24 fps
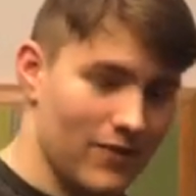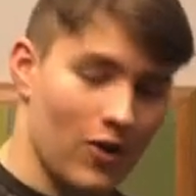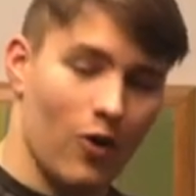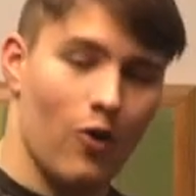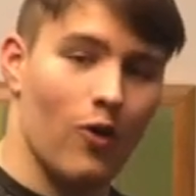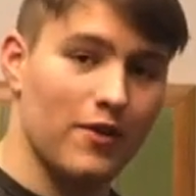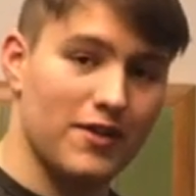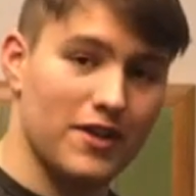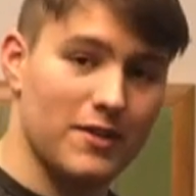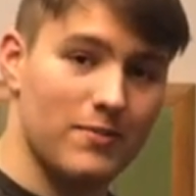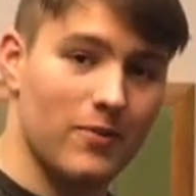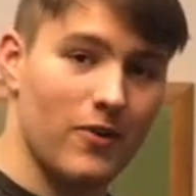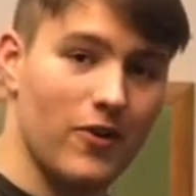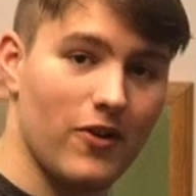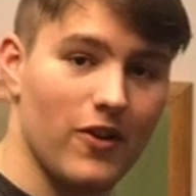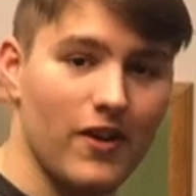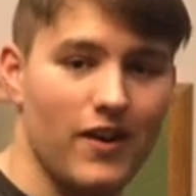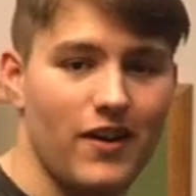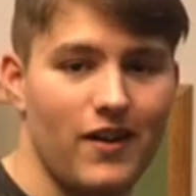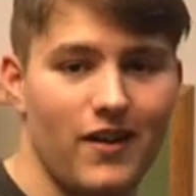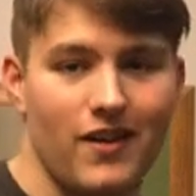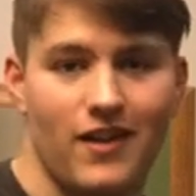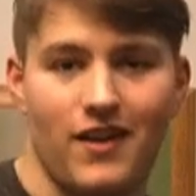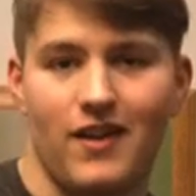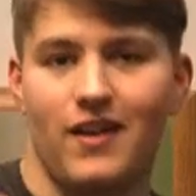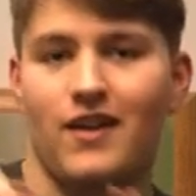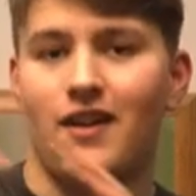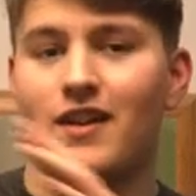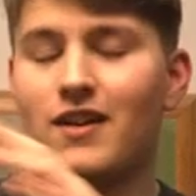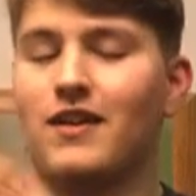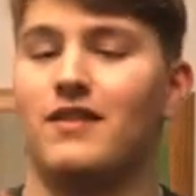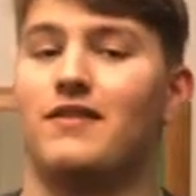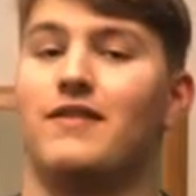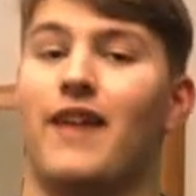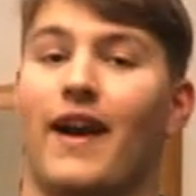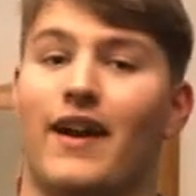Hard sparring,
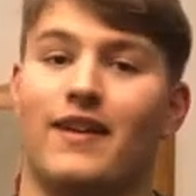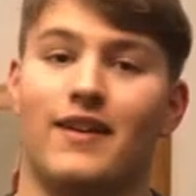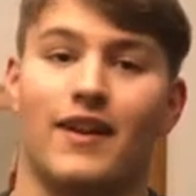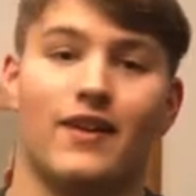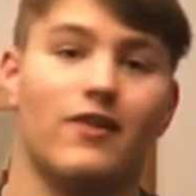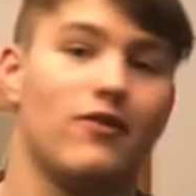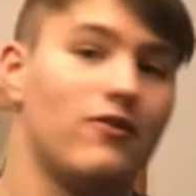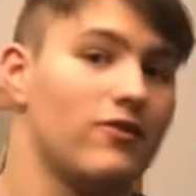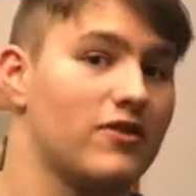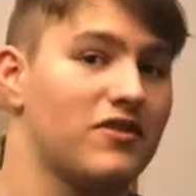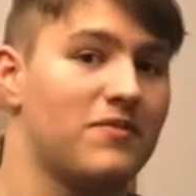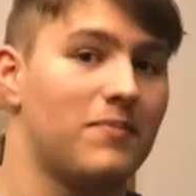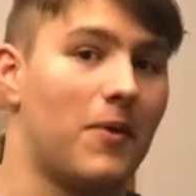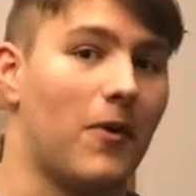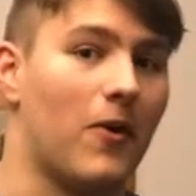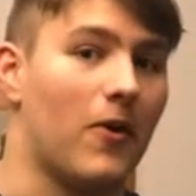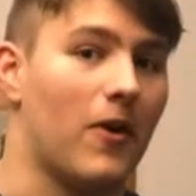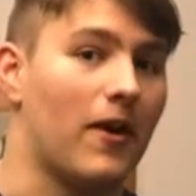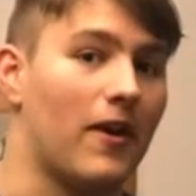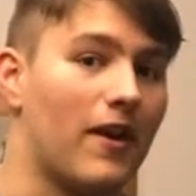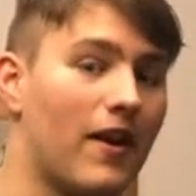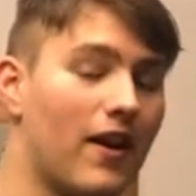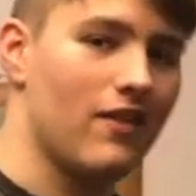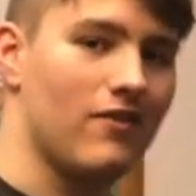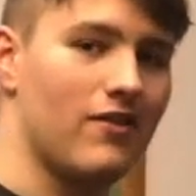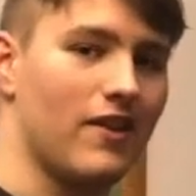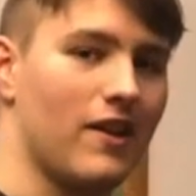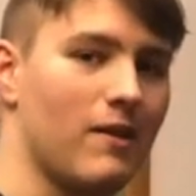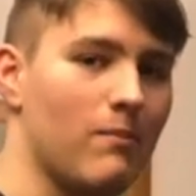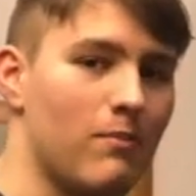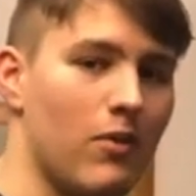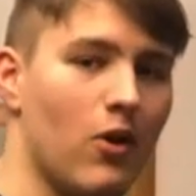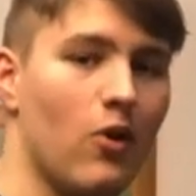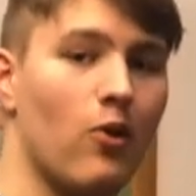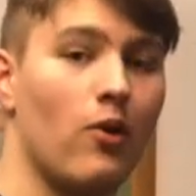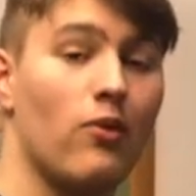technical sparring. They
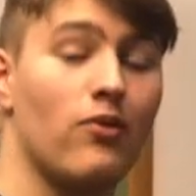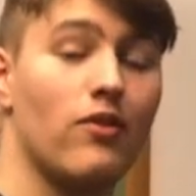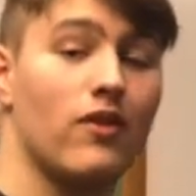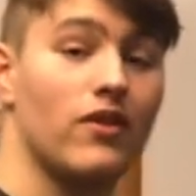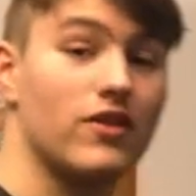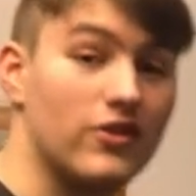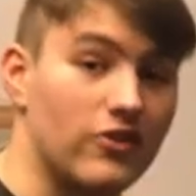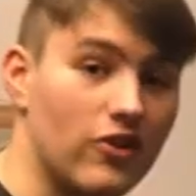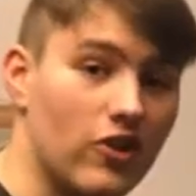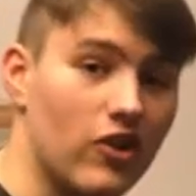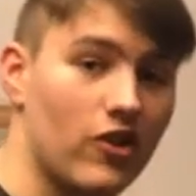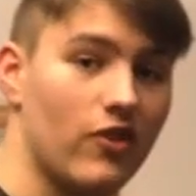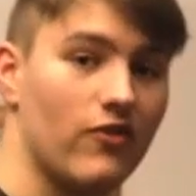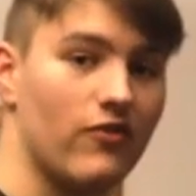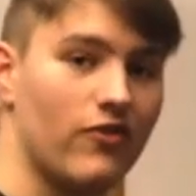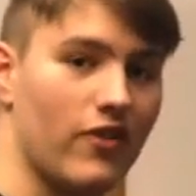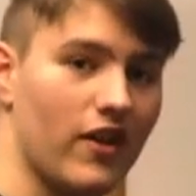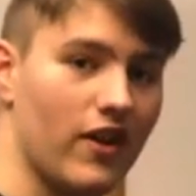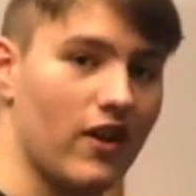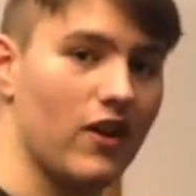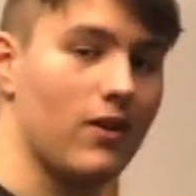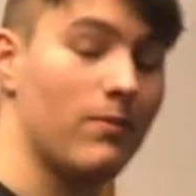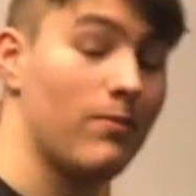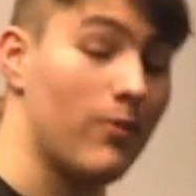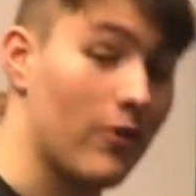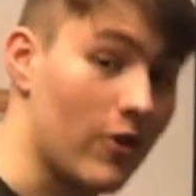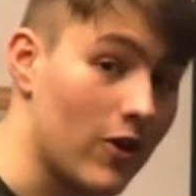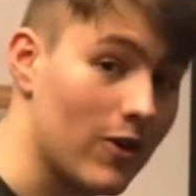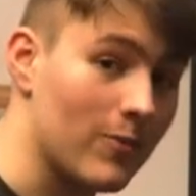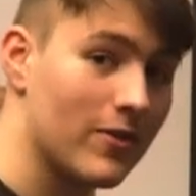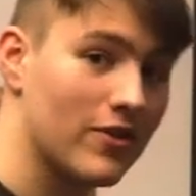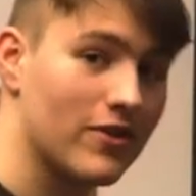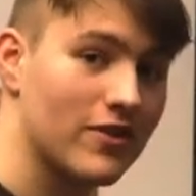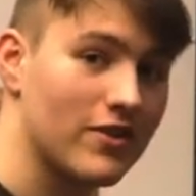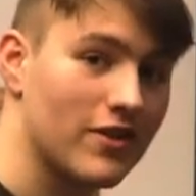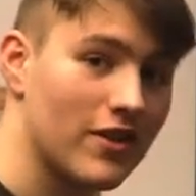both serve their
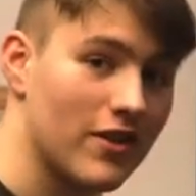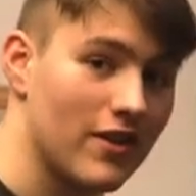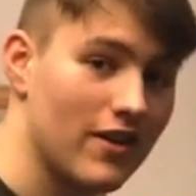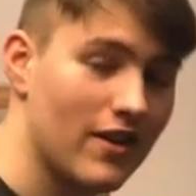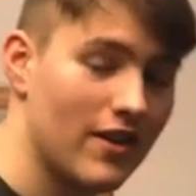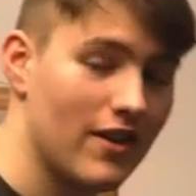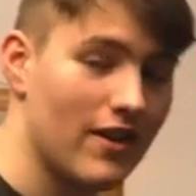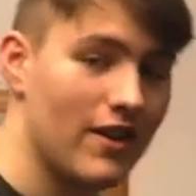purpose,